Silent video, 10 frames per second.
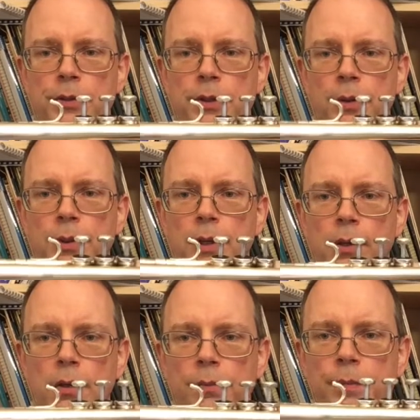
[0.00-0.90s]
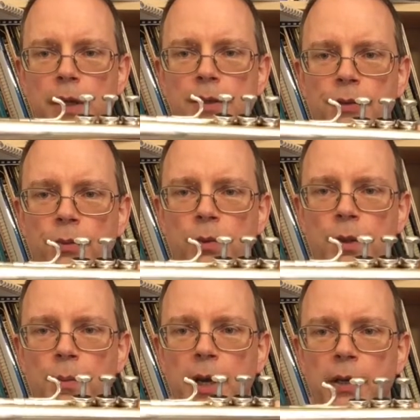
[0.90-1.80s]
down here. It doesn't really
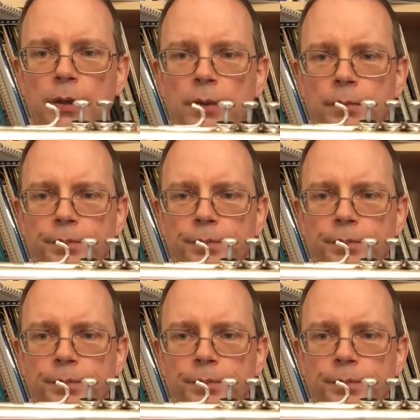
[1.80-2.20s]
matter.